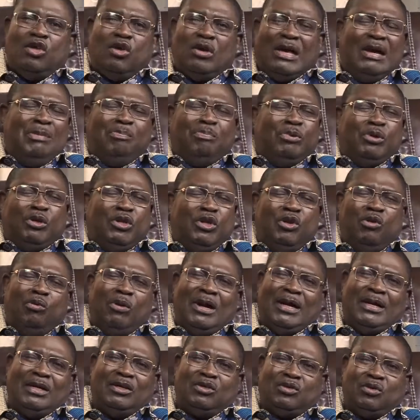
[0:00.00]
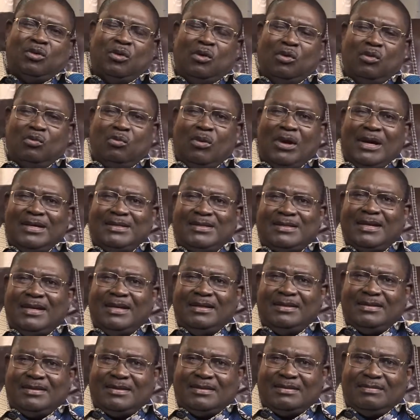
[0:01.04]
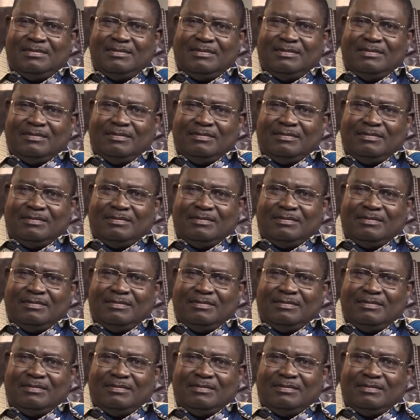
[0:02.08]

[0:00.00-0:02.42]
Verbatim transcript: You can't put new wine into old wine skins.